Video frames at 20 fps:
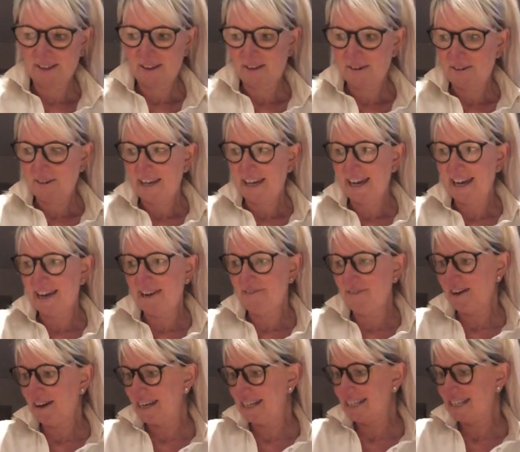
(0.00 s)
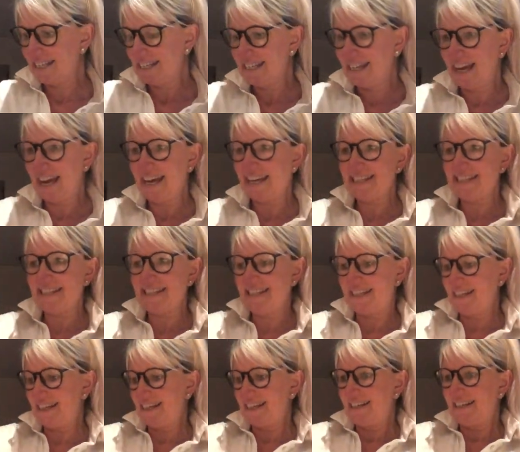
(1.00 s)
Okay, right,
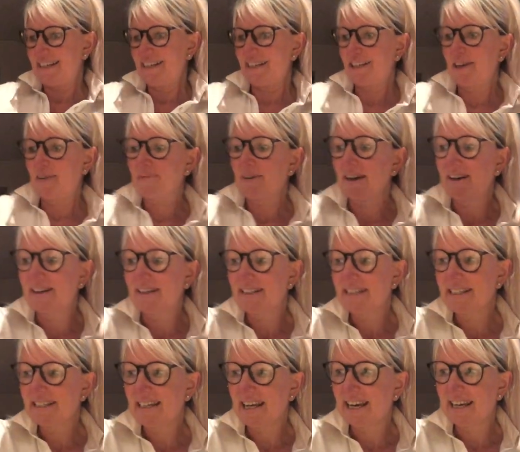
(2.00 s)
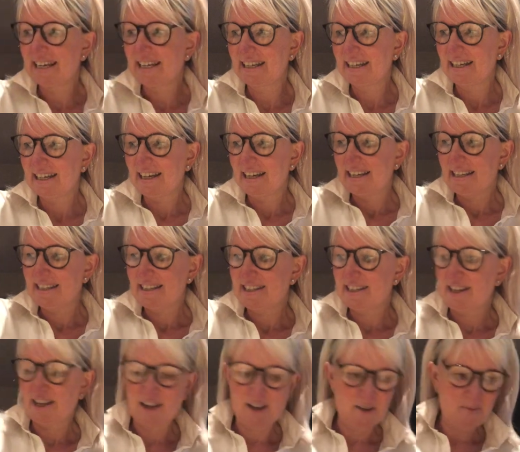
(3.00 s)
next I'm going to take
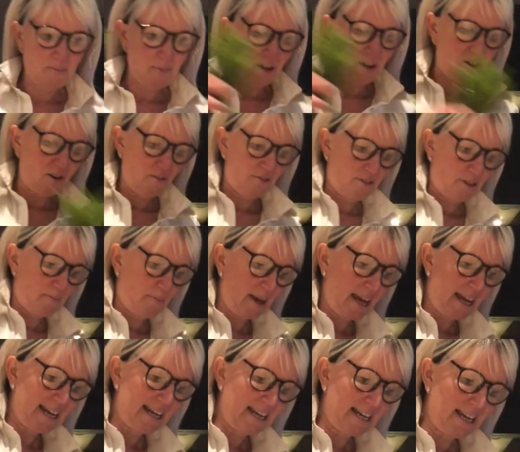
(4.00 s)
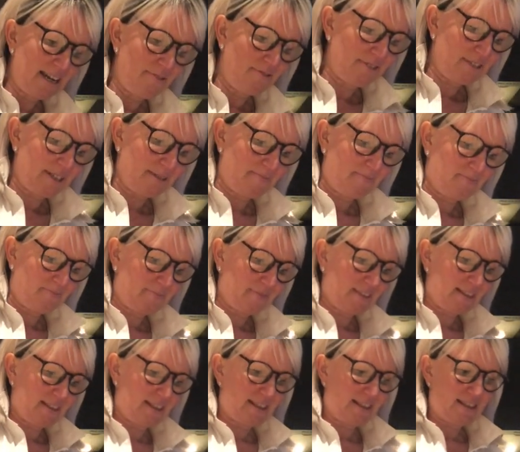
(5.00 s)
some of the bay leaves
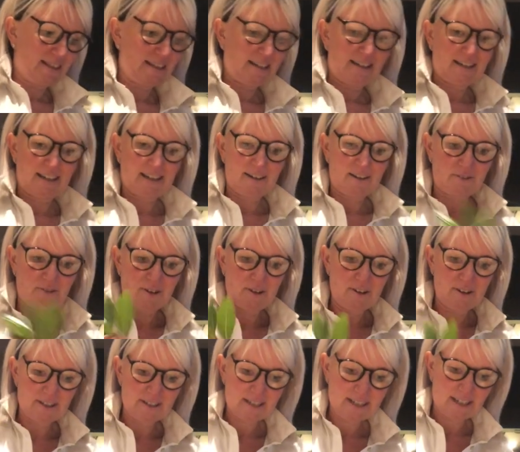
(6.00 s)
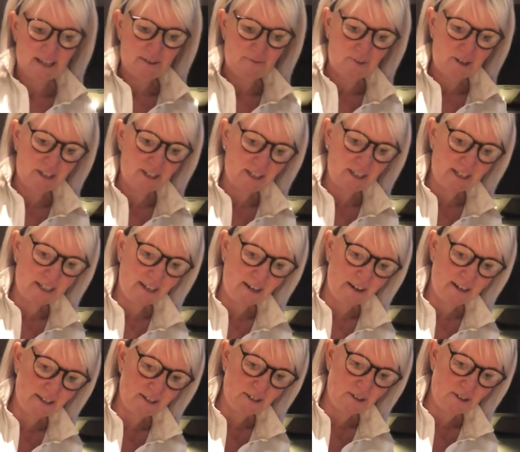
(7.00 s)
that I have got, and we're just going